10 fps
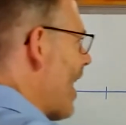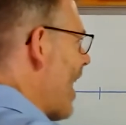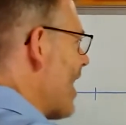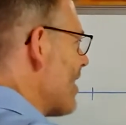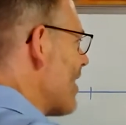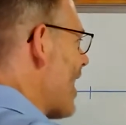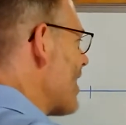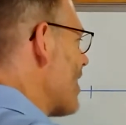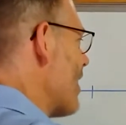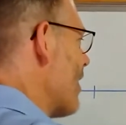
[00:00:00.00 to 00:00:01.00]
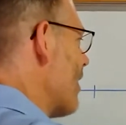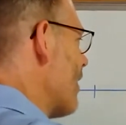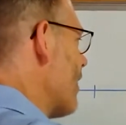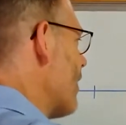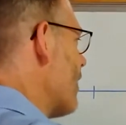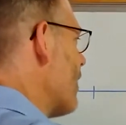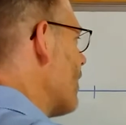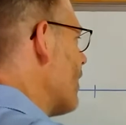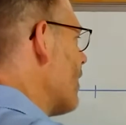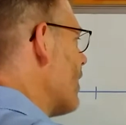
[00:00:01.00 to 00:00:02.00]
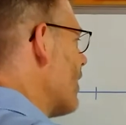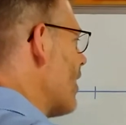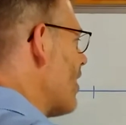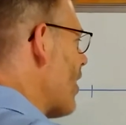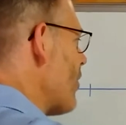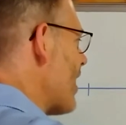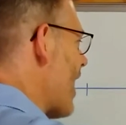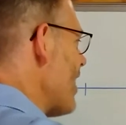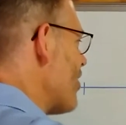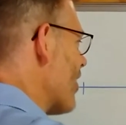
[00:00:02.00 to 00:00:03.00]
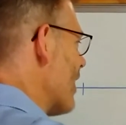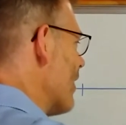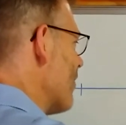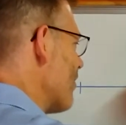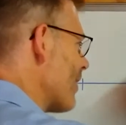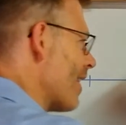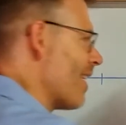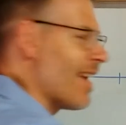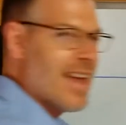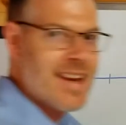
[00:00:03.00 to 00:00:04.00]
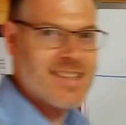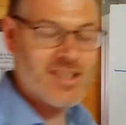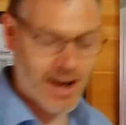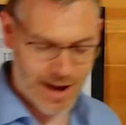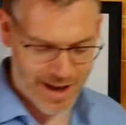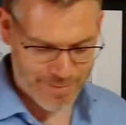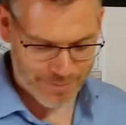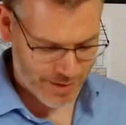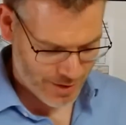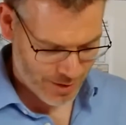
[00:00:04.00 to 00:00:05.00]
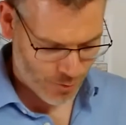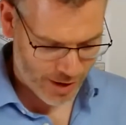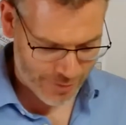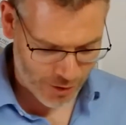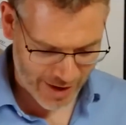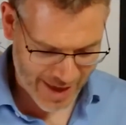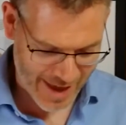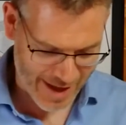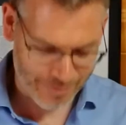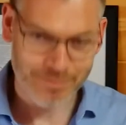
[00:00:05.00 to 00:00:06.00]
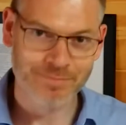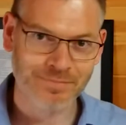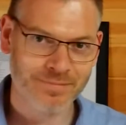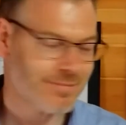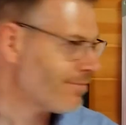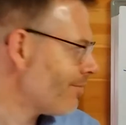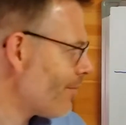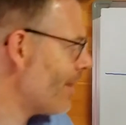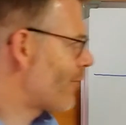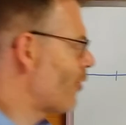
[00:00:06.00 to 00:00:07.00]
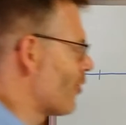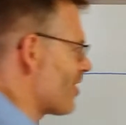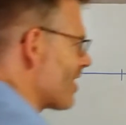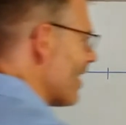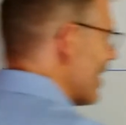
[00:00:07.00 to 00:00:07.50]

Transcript: at that location in time. What I've got here, of course,